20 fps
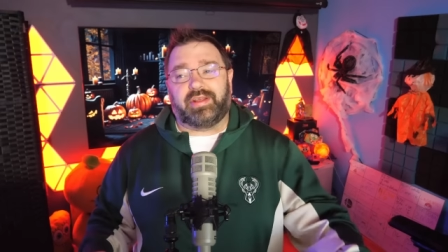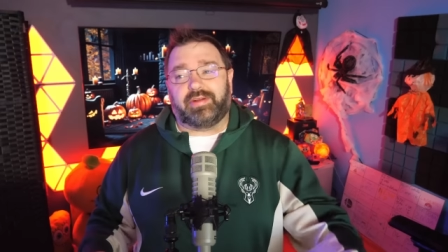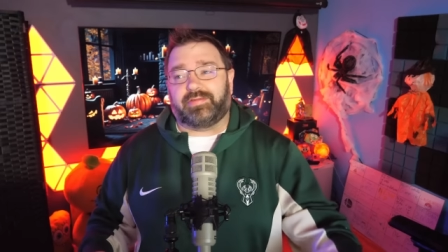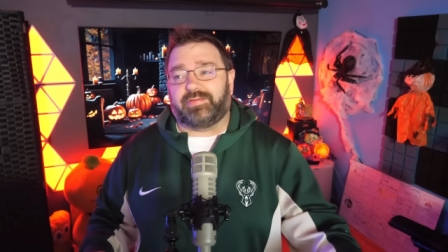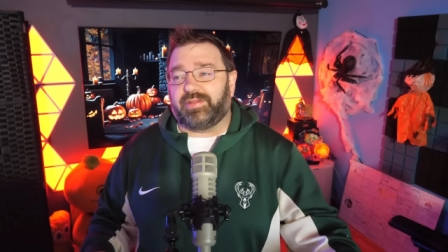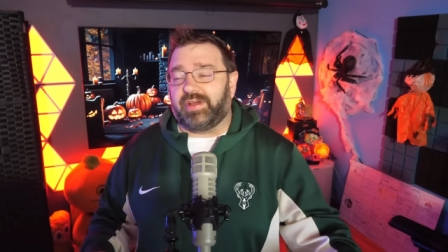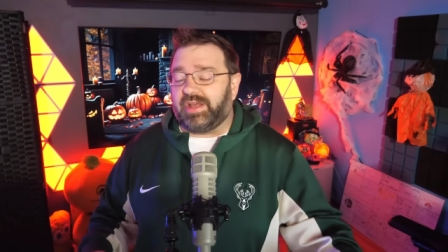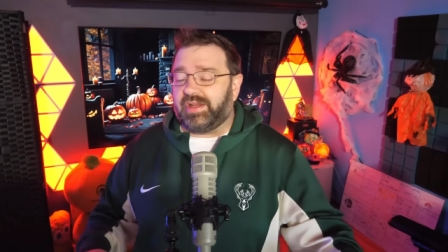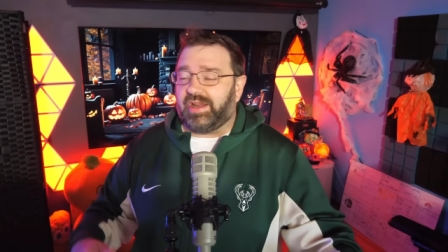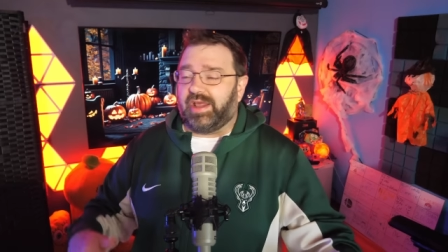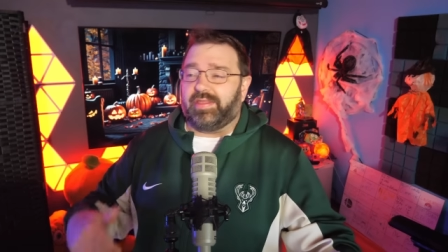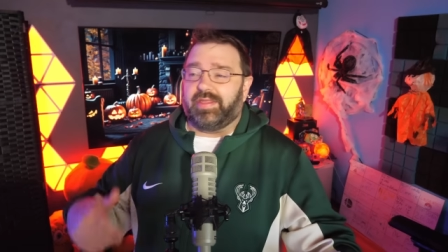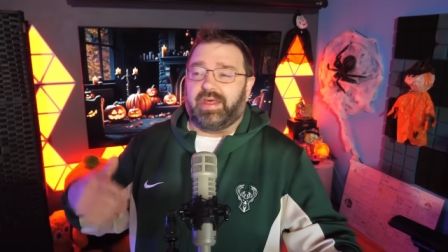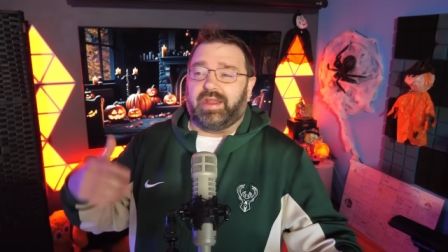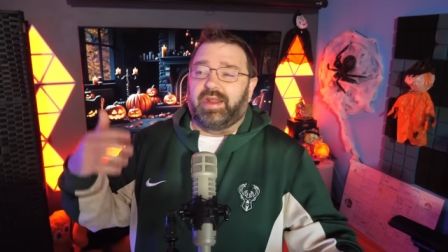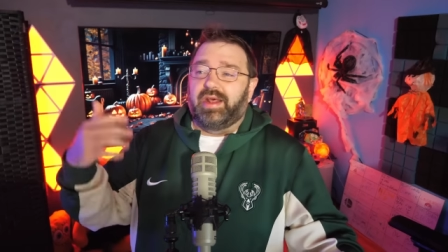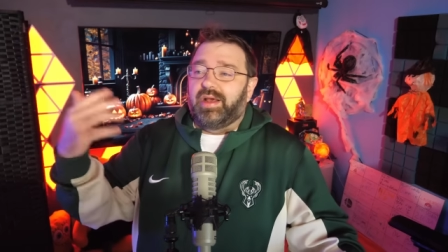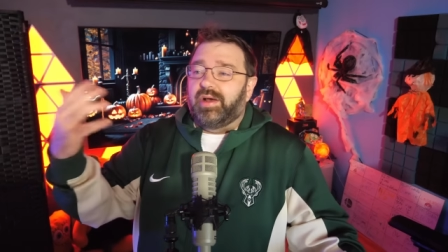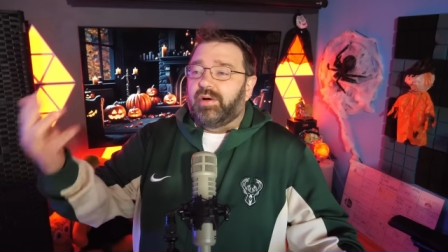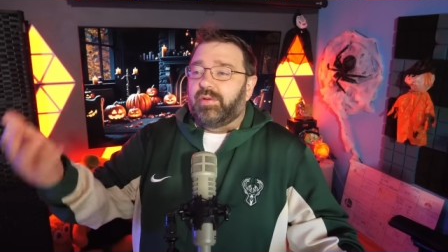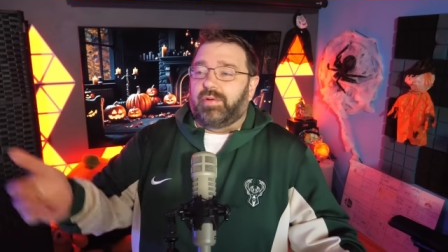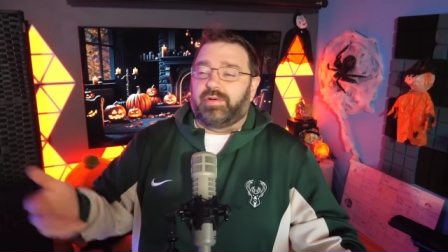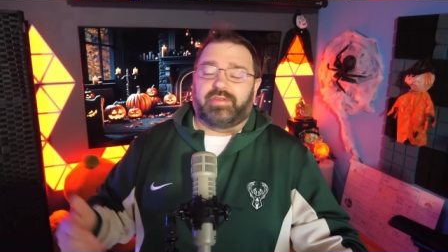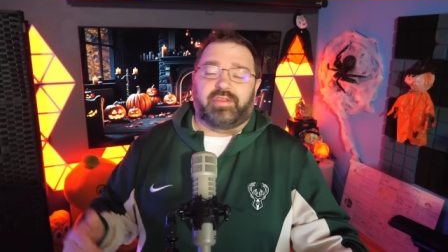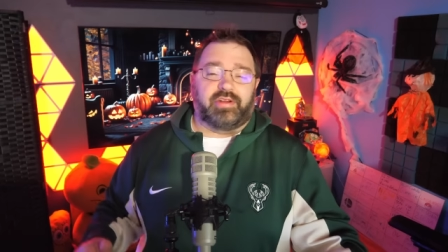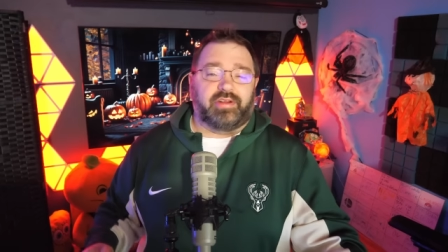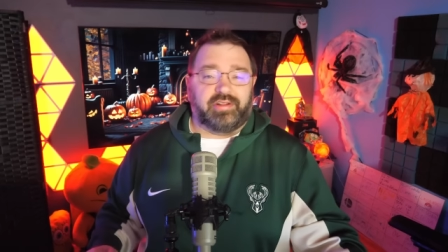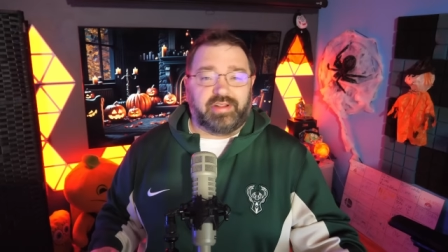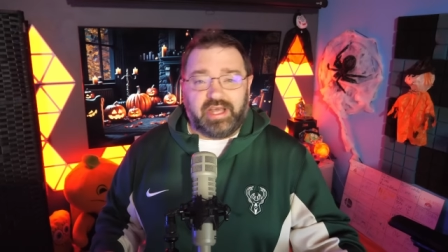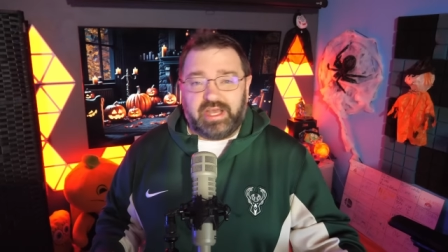inflate. And then when the
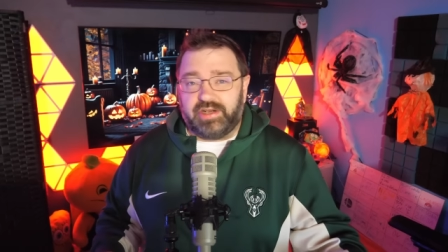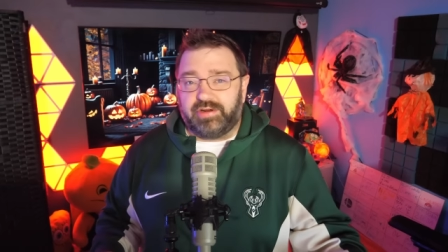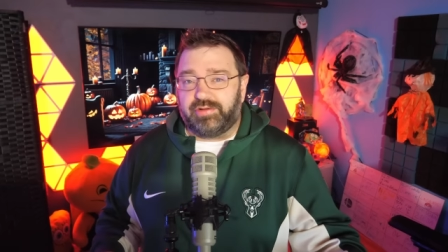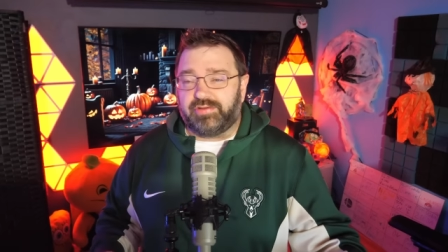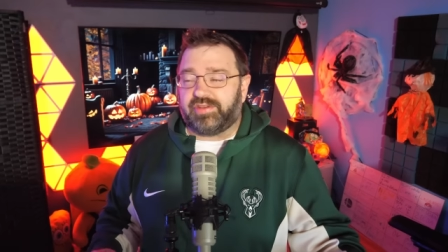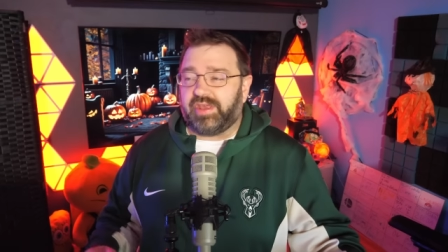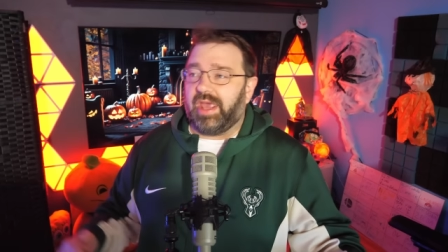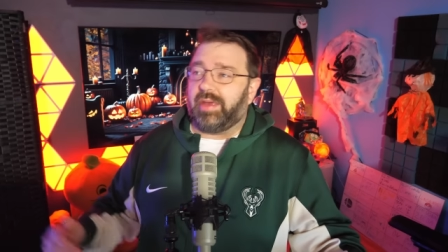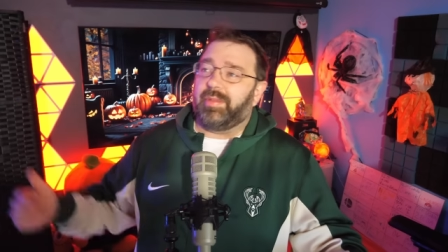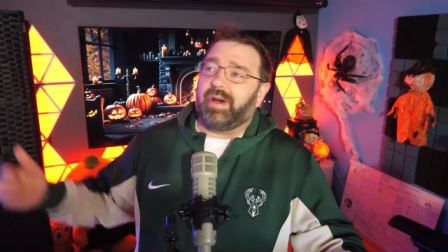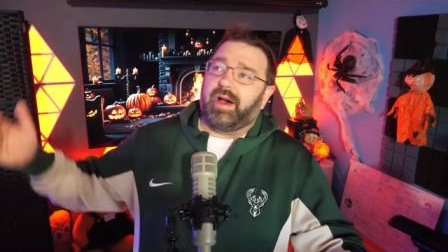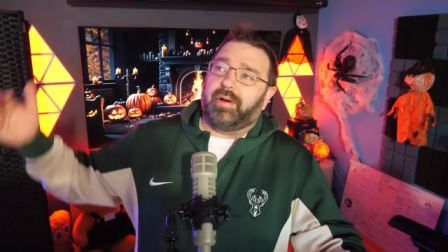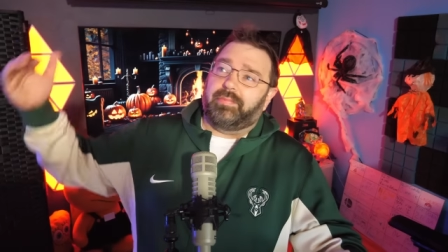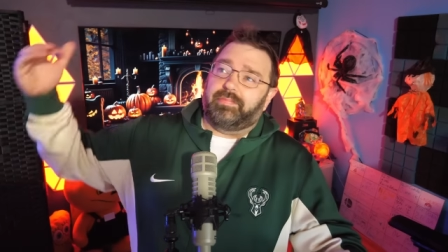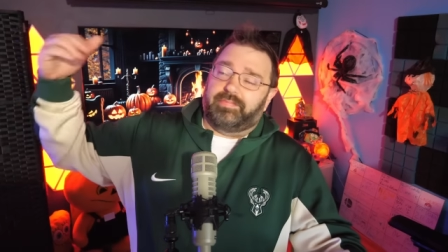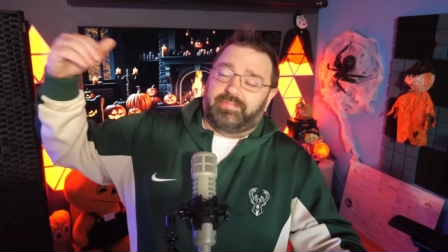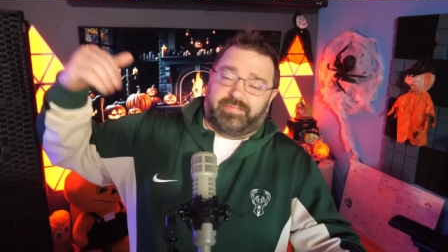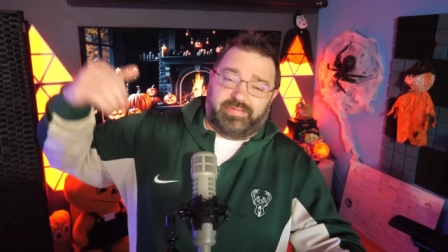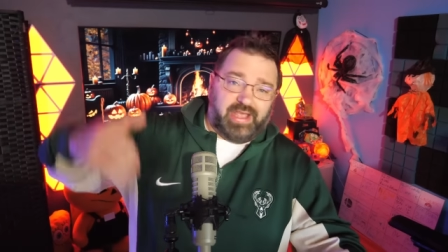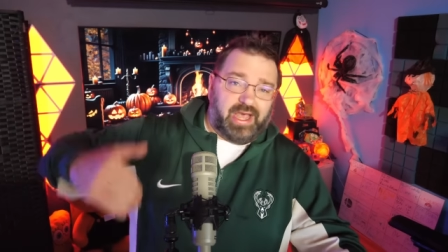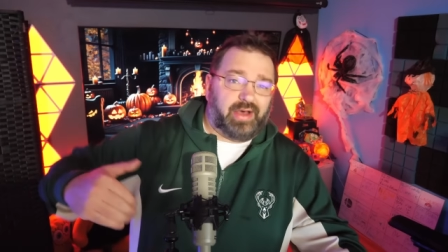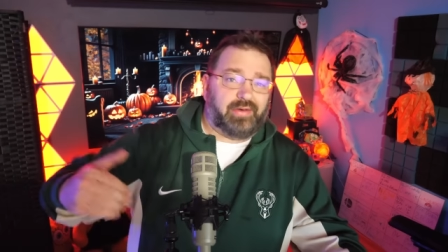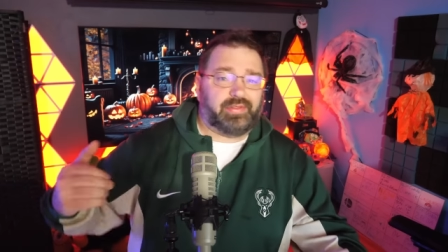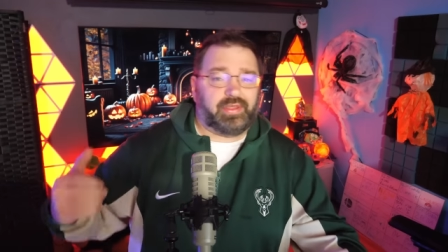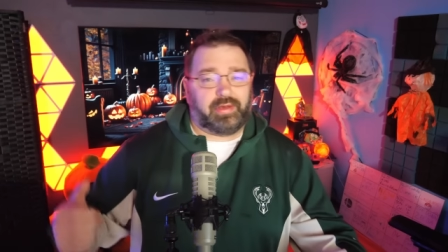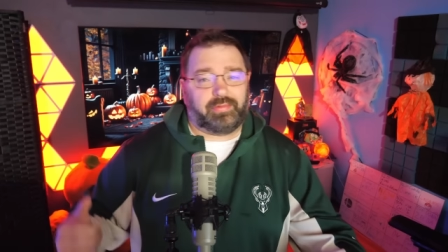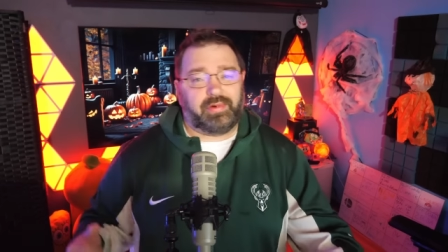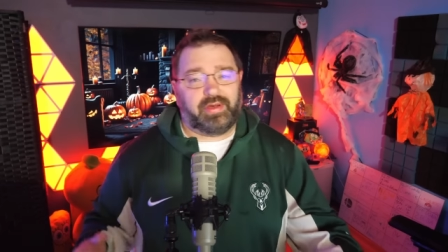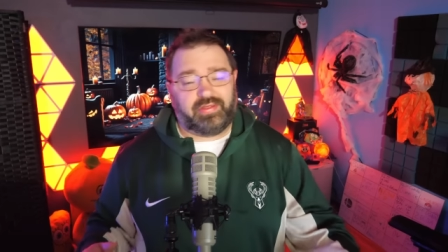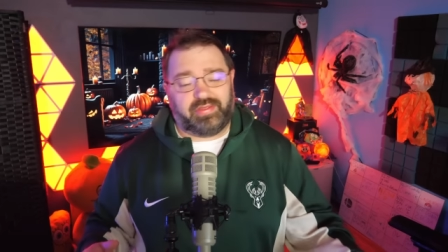delay news came out, down they
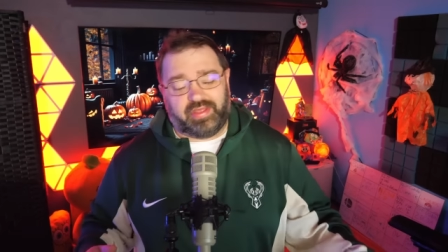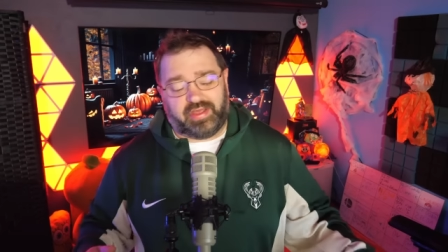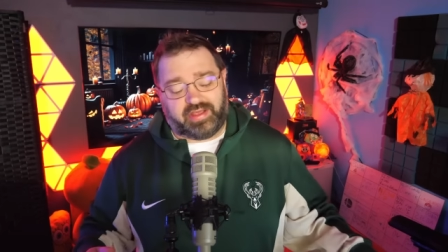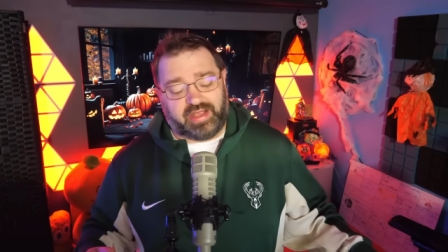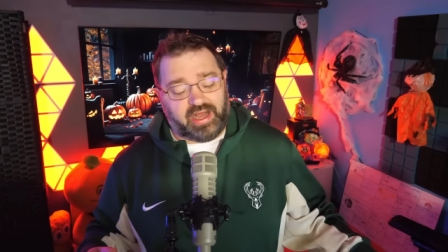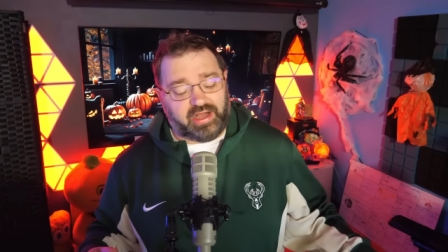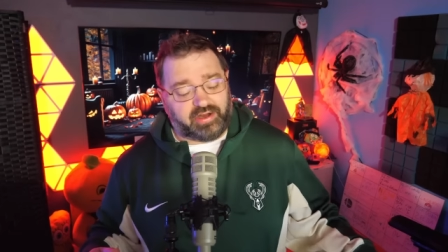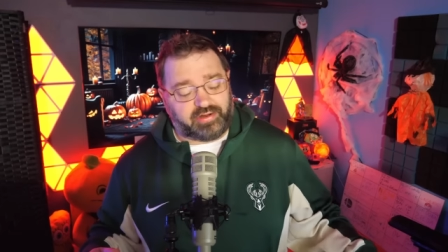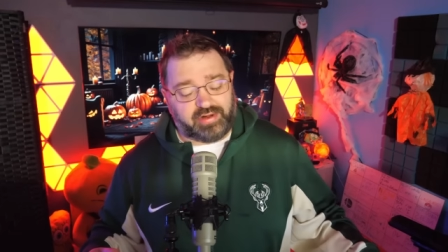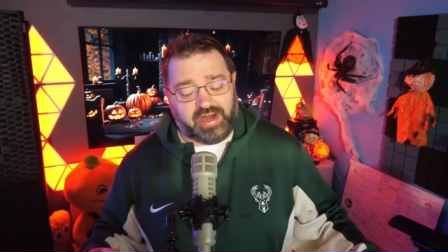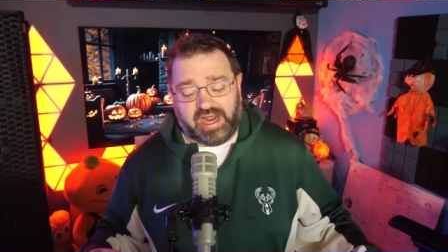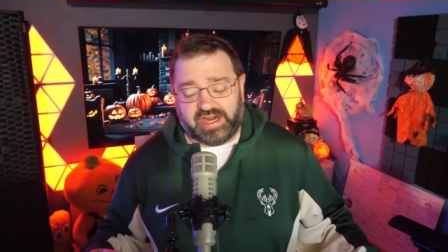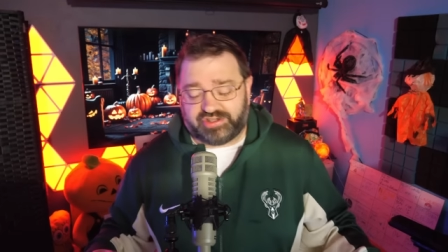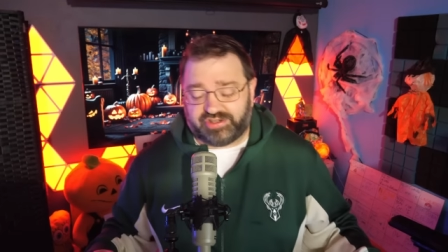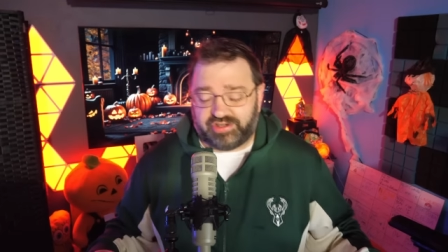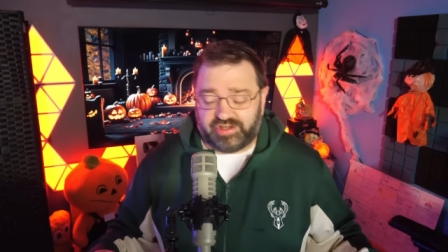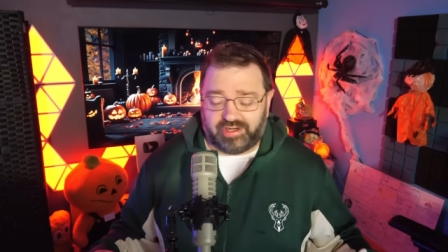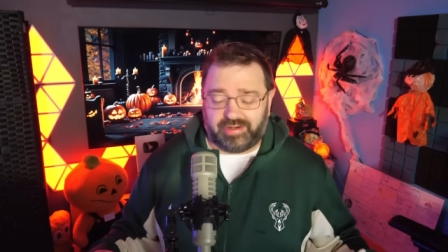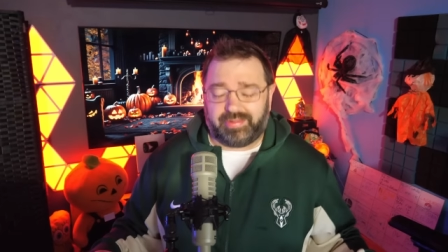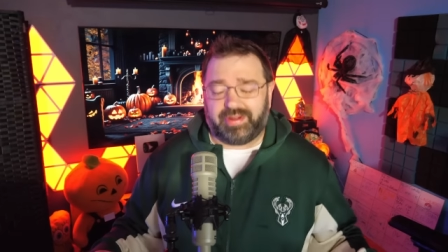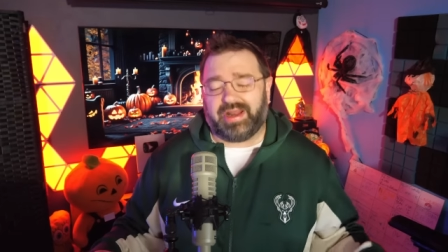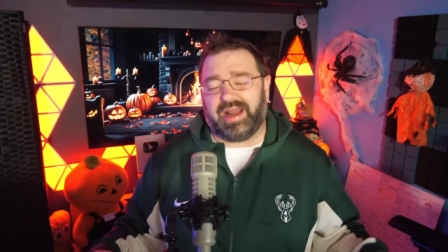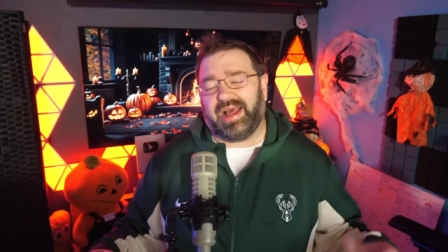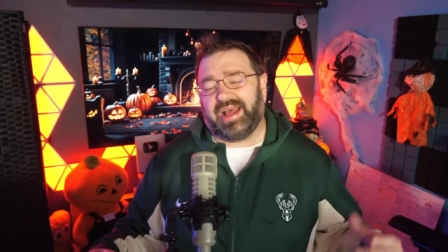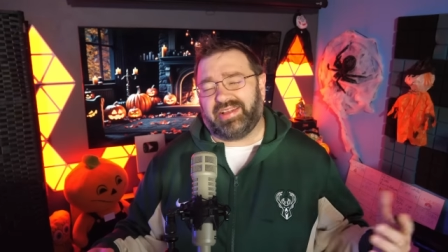went and they kind of crashed a little bit.